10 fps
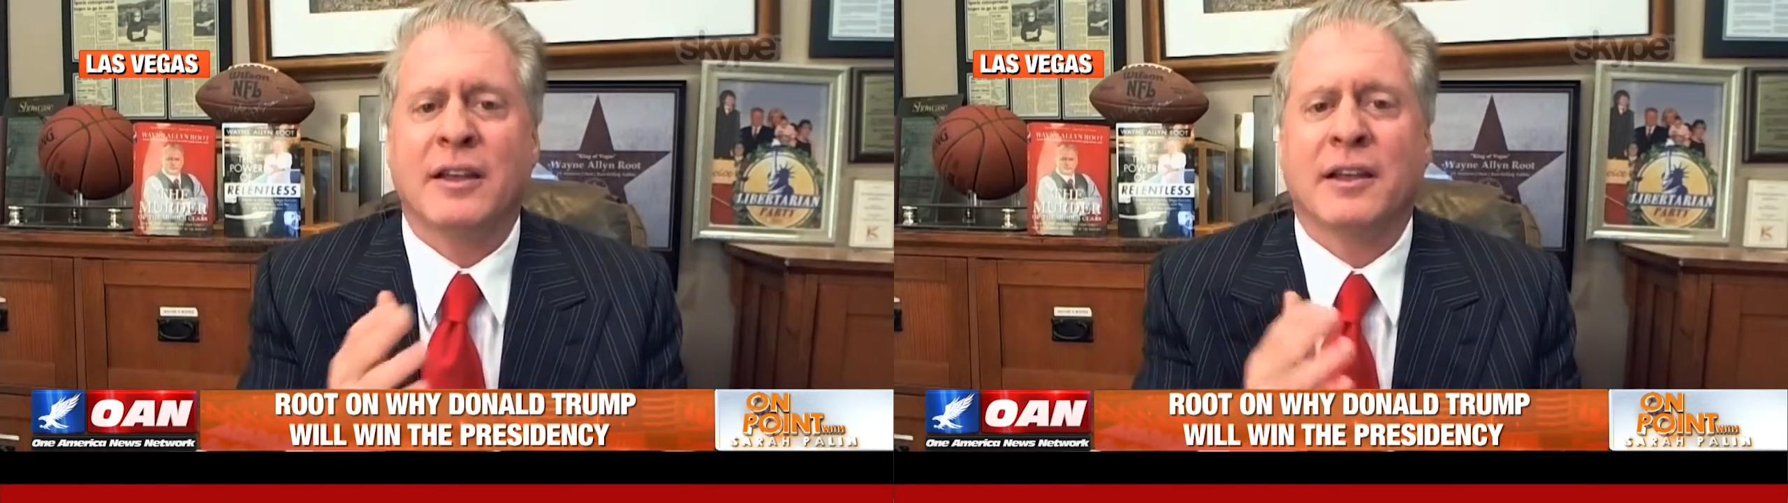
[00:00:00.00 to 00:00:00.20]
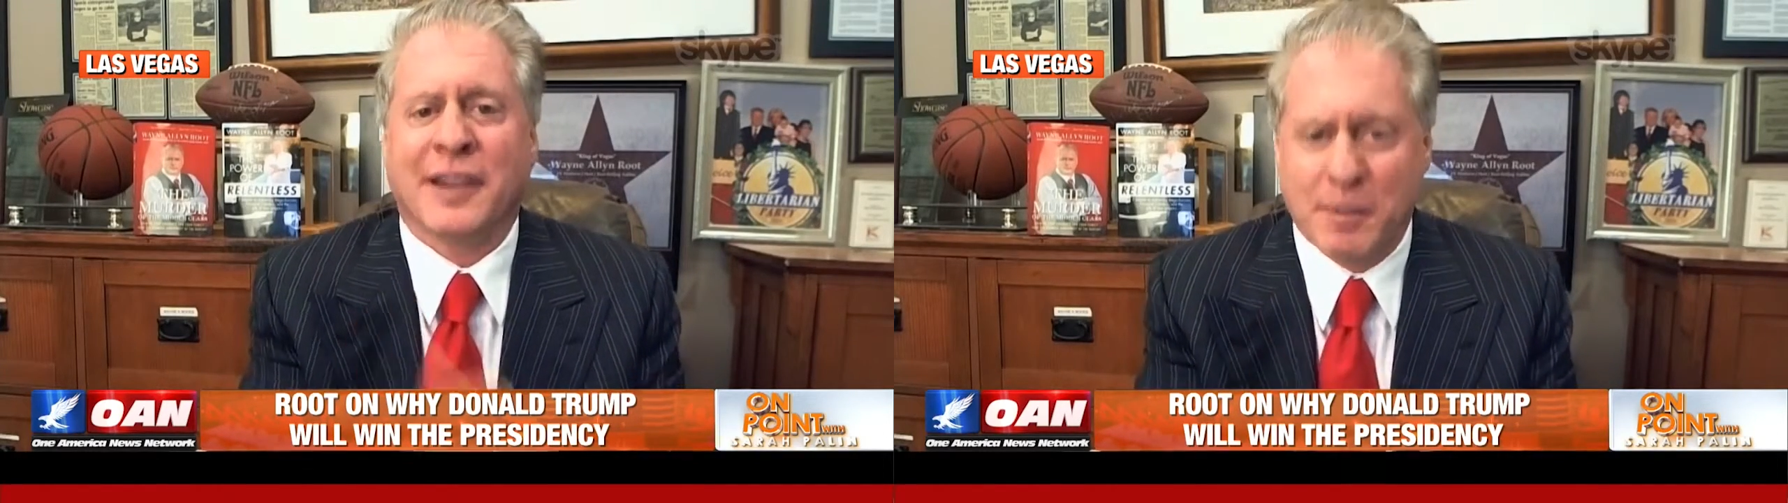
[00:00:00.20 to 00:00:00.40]

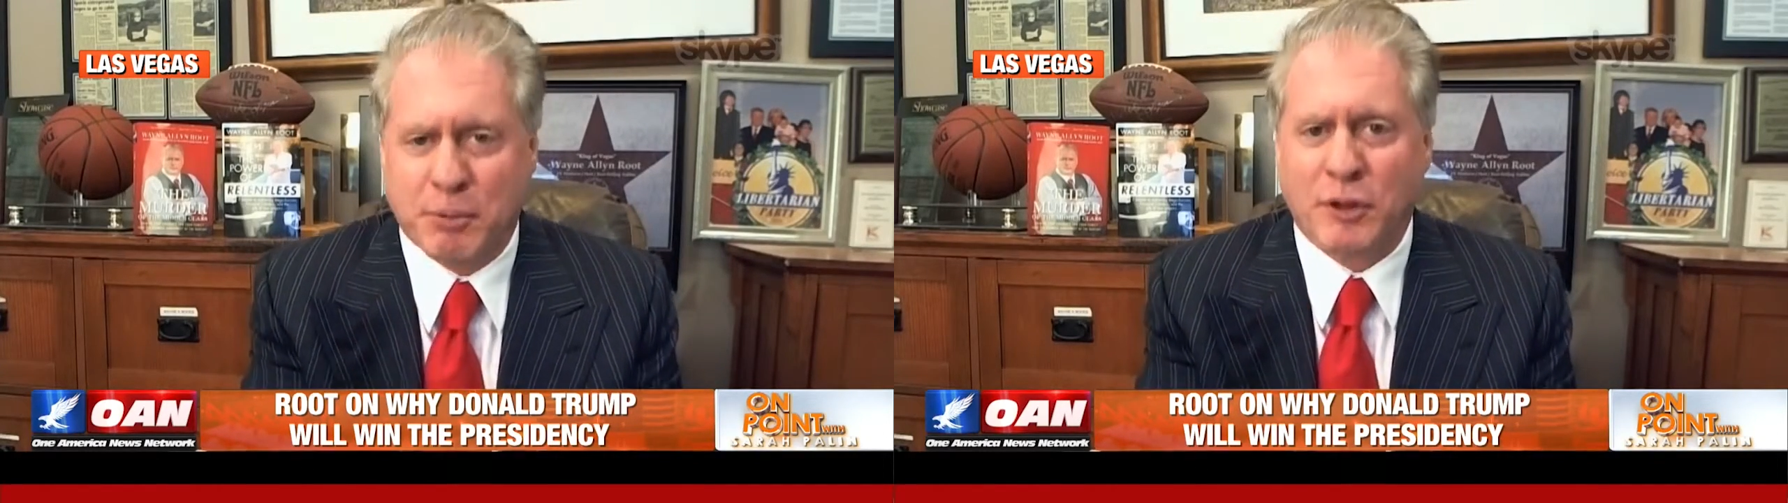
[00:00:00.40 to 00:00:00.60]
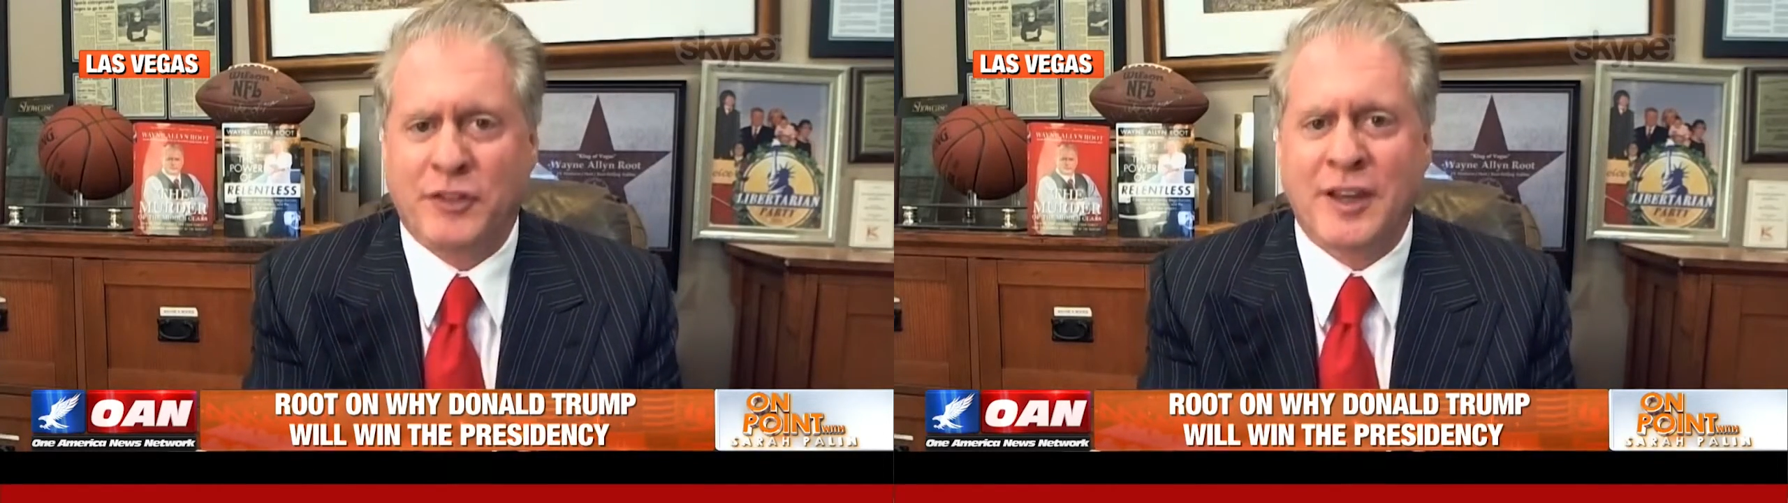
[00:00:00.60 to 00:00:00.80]

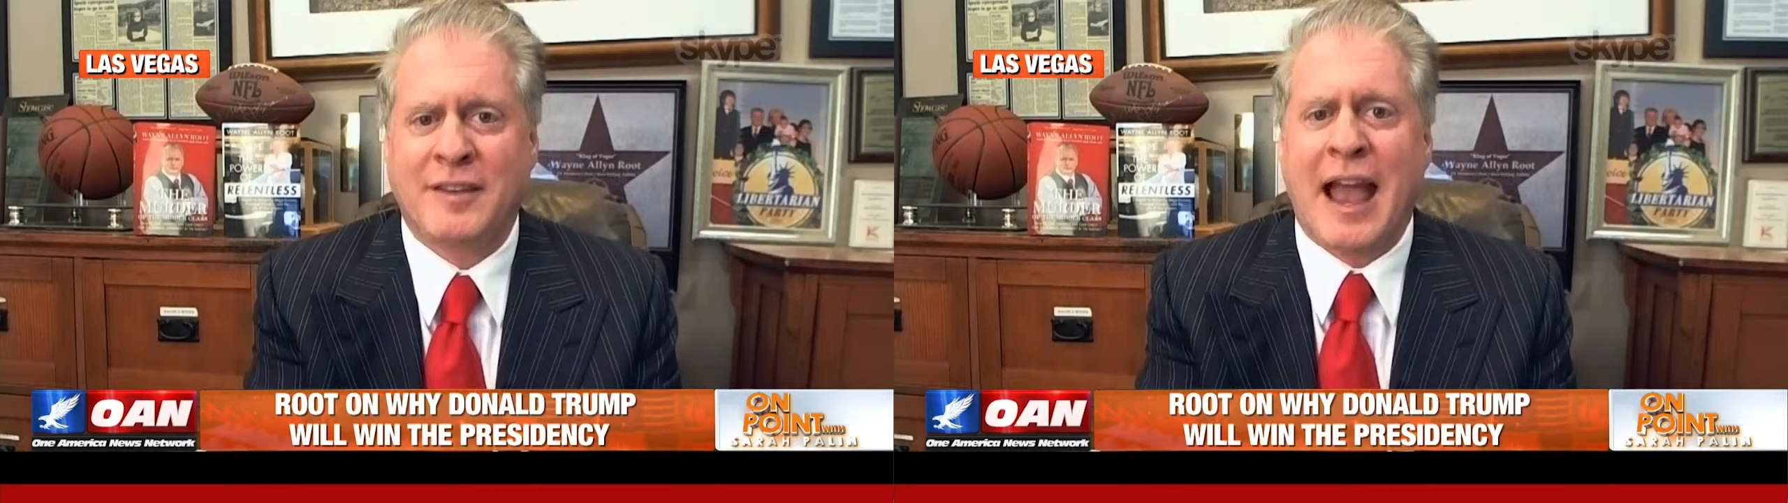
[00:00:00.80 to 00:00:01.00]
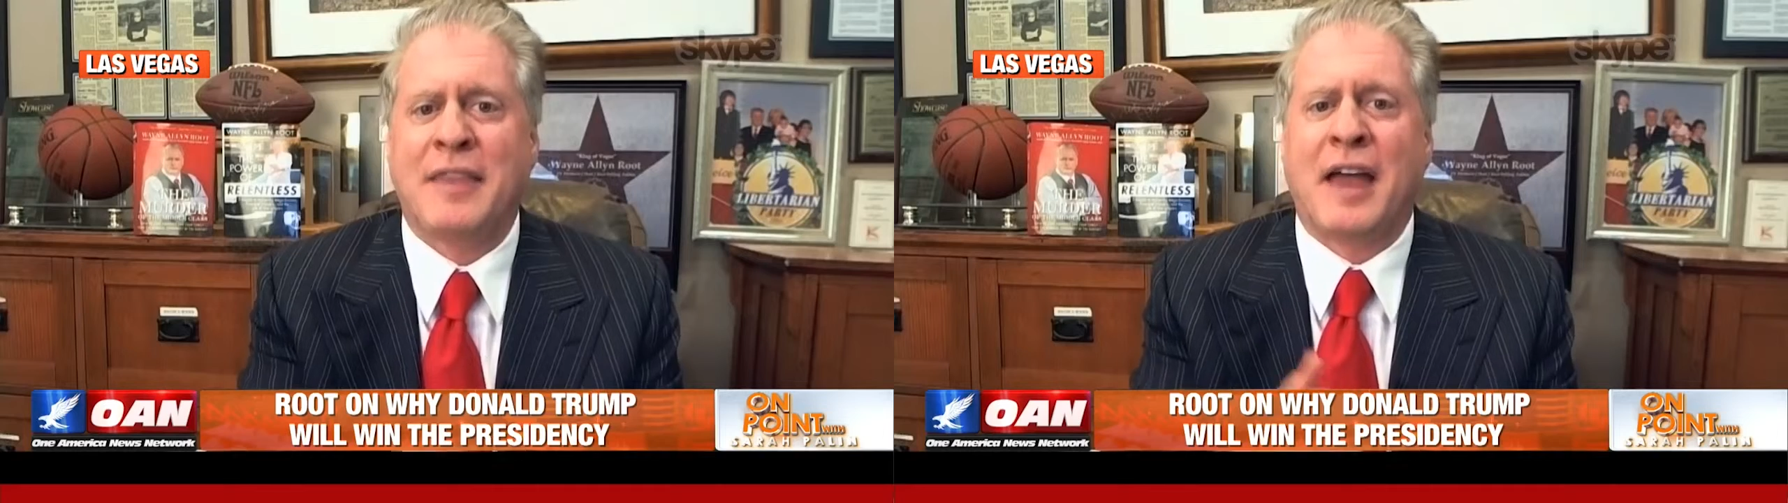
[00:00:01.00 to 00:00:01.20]
liberals to death.